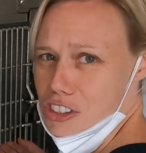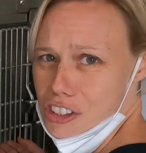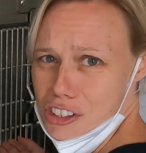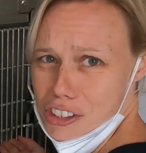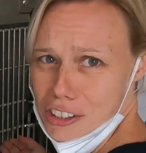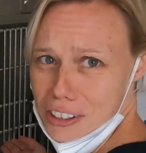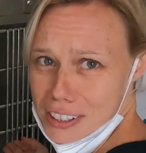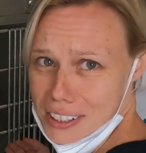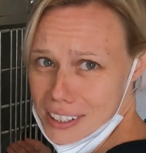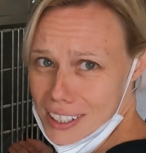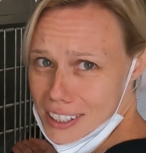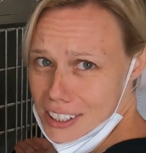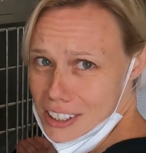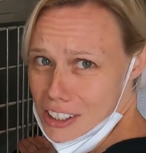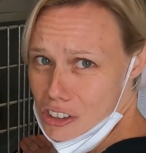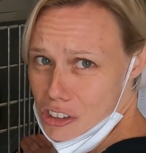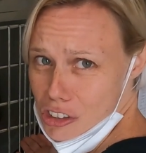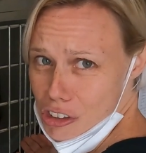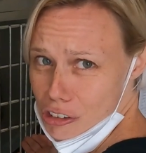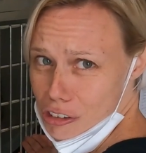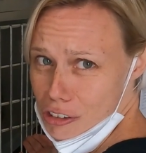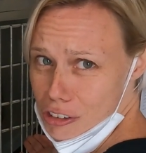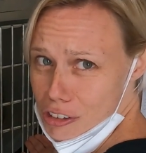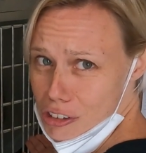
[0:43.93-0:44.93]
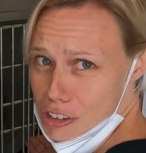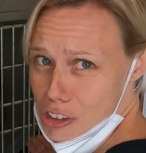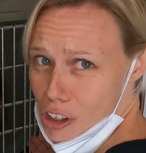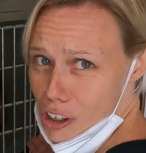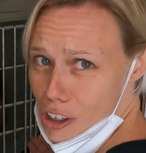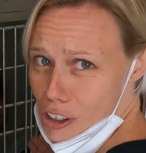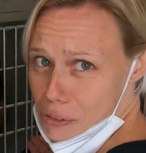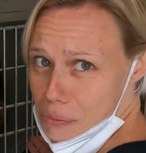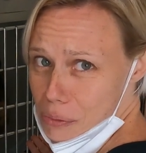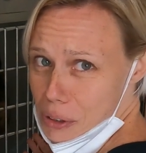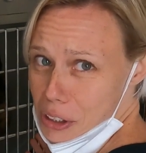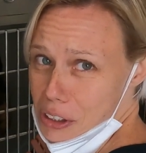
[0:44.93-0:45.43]
just looks like such a good
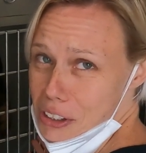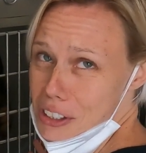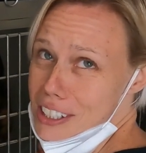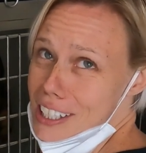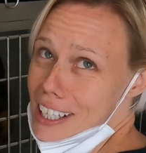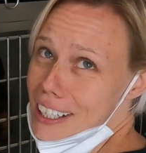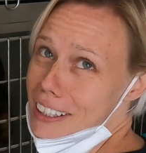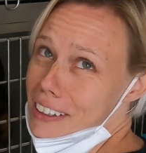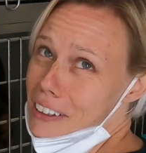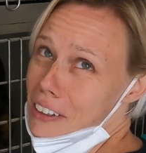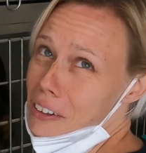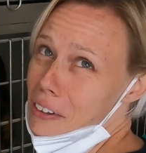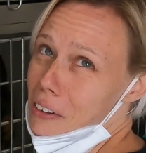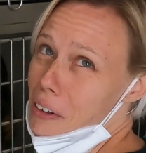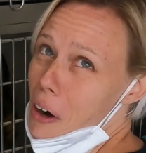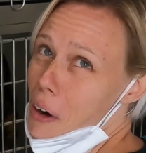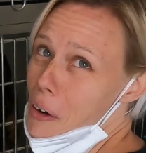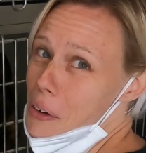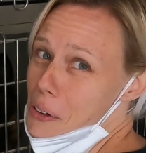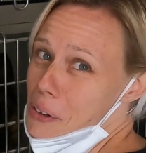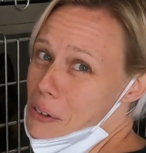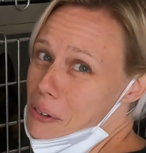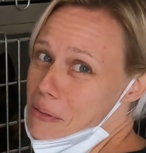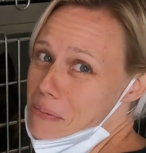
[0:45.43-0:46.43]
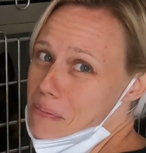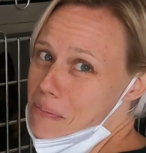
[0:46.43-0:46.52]
dog. We could take her home.